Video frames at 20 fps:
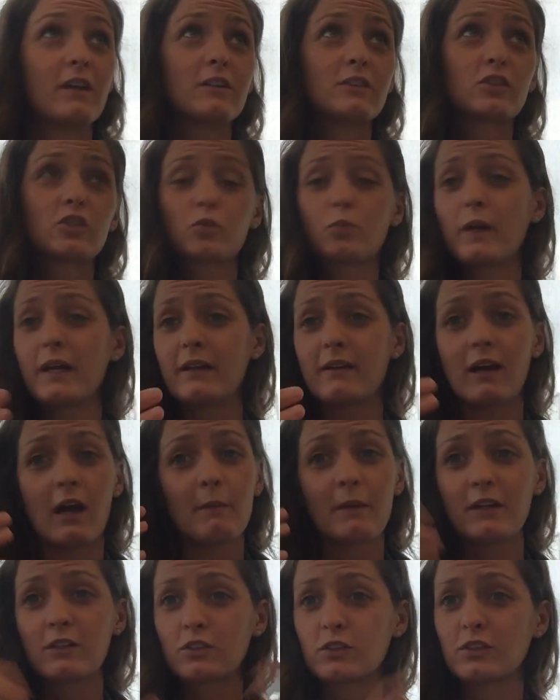sweet,
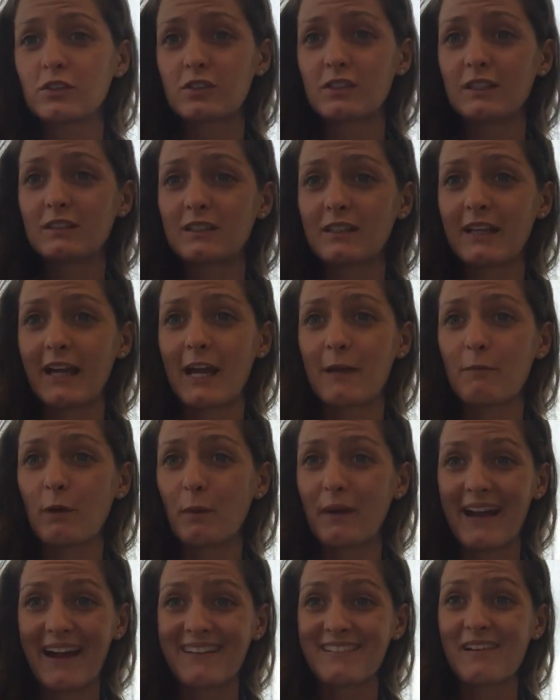I'm exhausted today, but
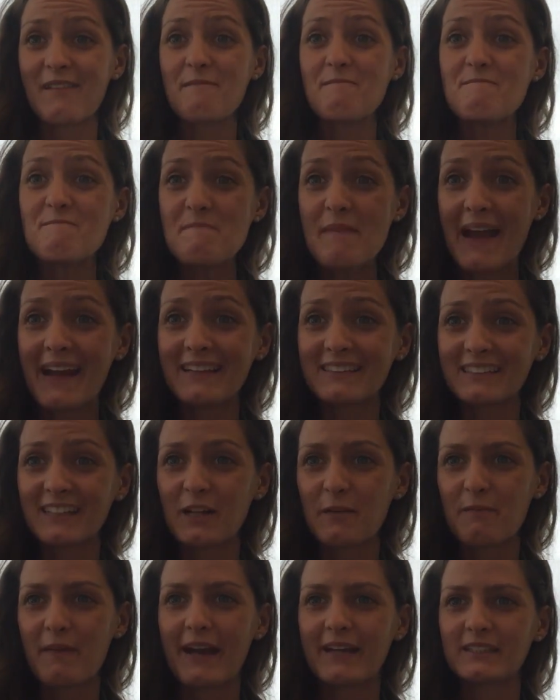we had an amazing
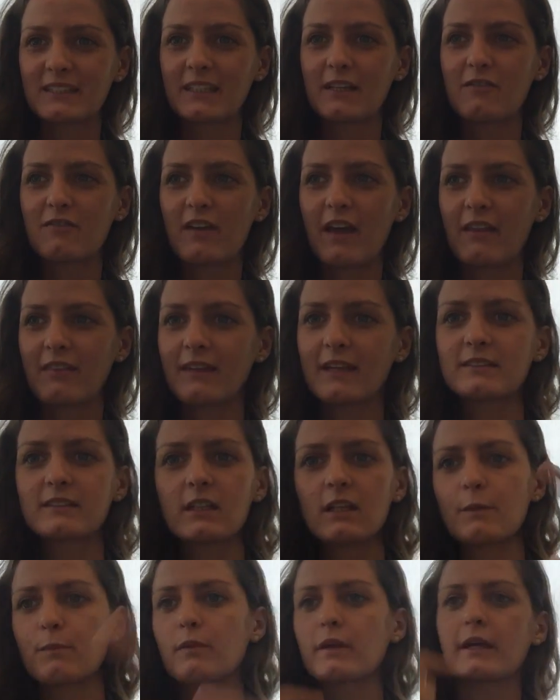event. That's
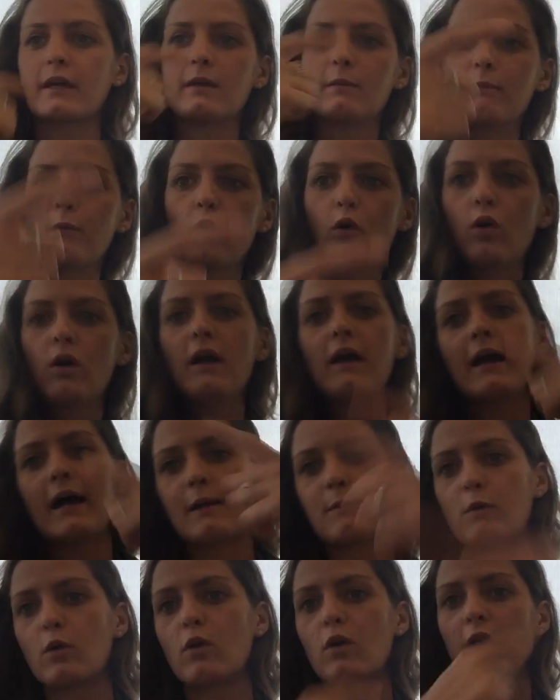going to bring in more
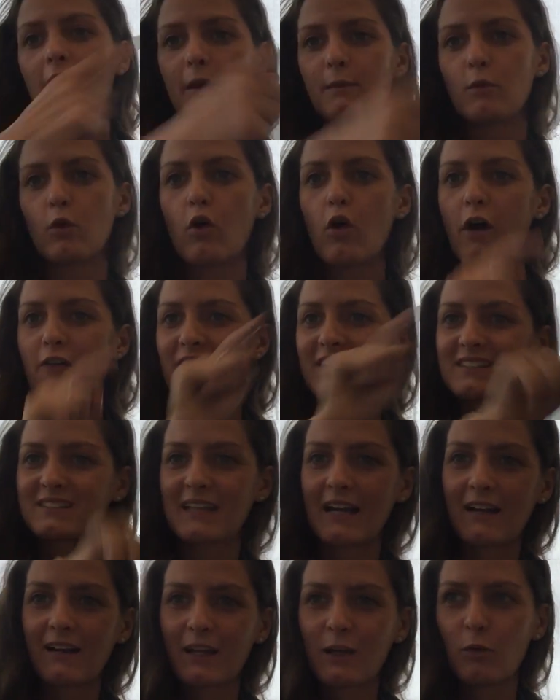and more and more of
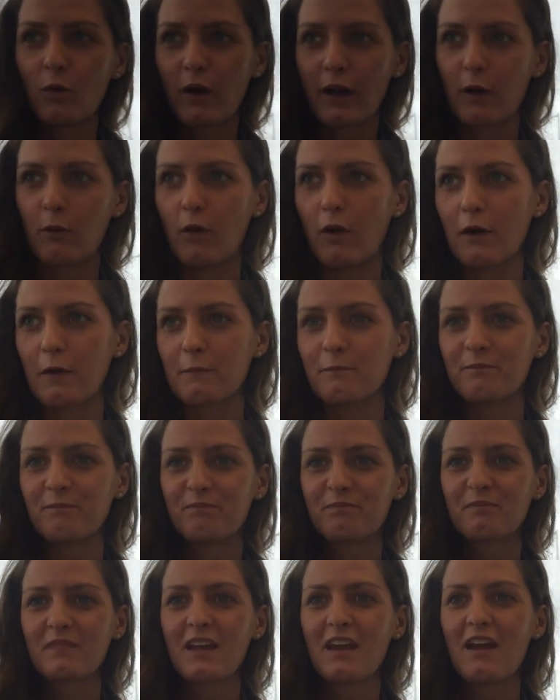exactly what I want.
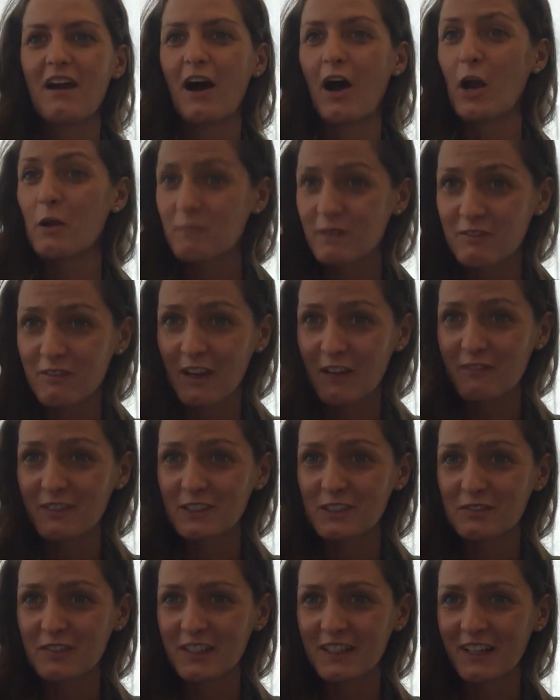I hope you've loved
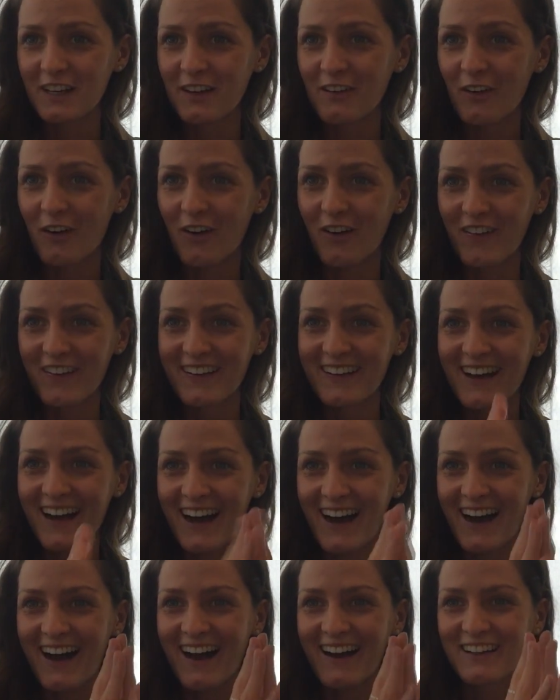this video on
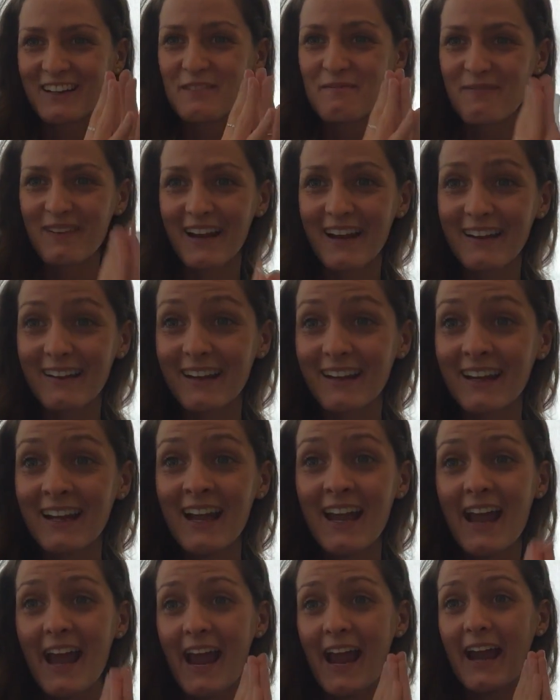complaining
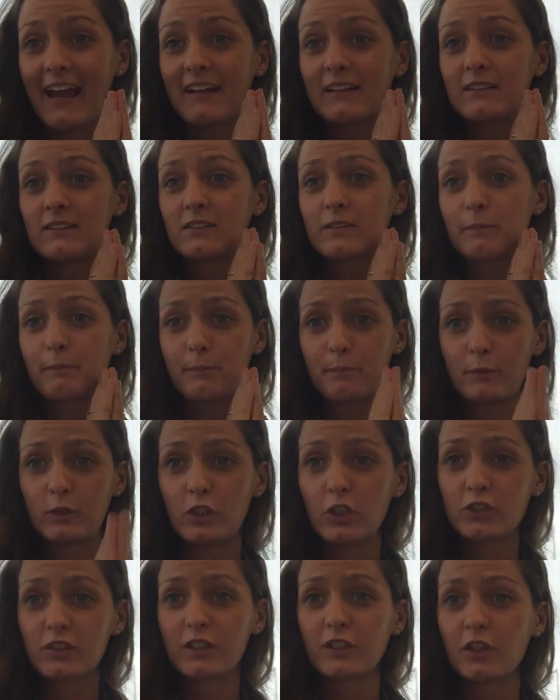and
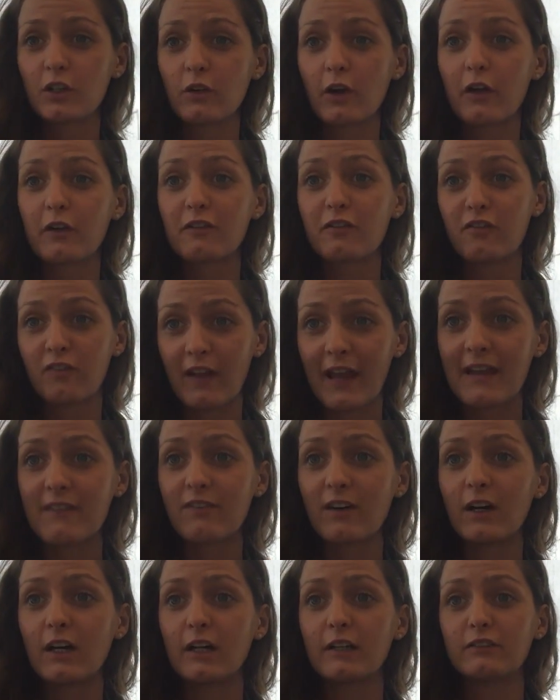choosing your own
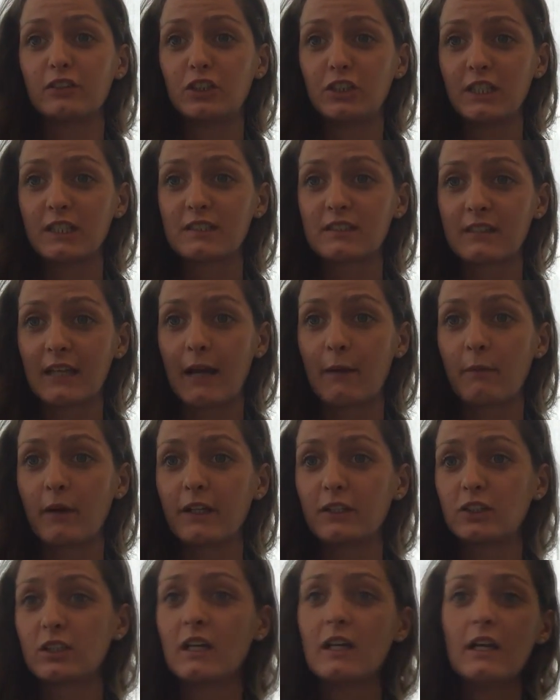flavor of shit
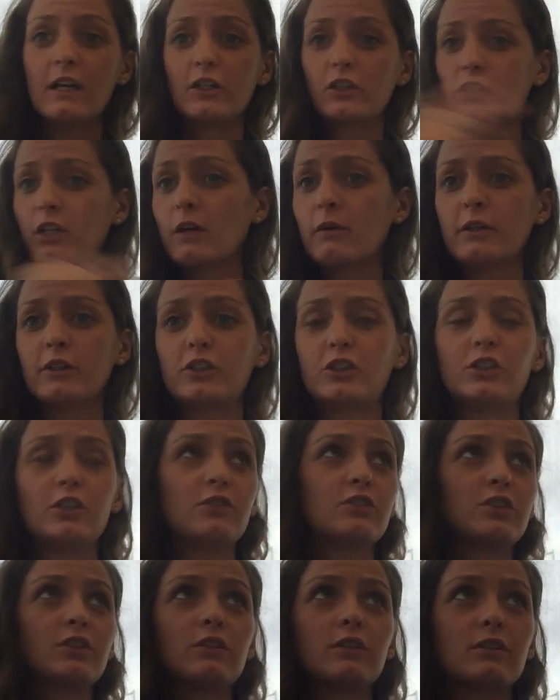sandwich. Go and
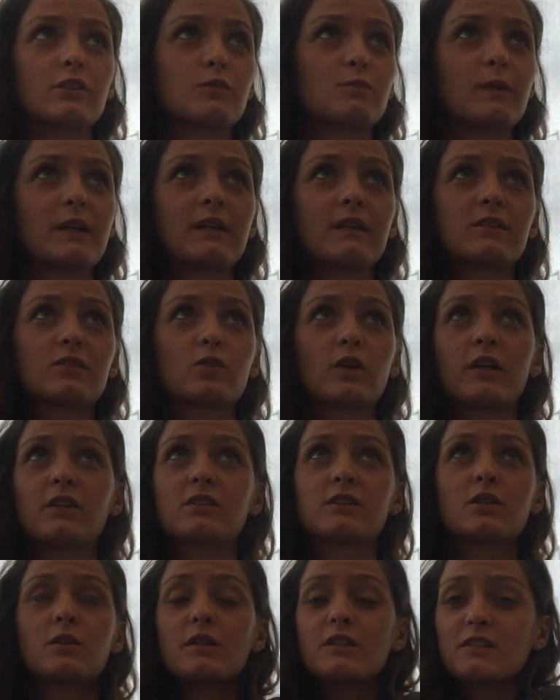choose yours, because
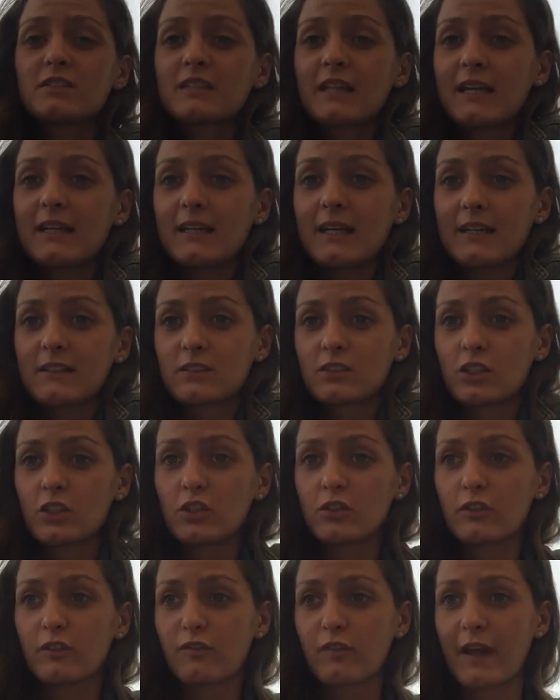until you say yes to
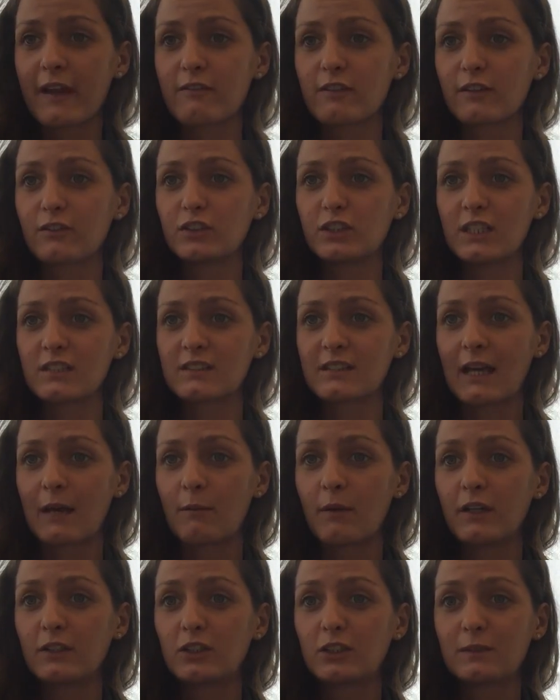your flavor of shit
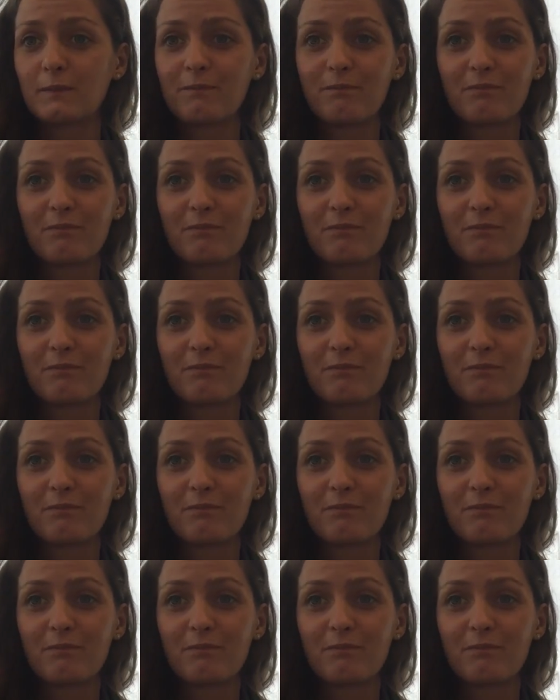sandwich,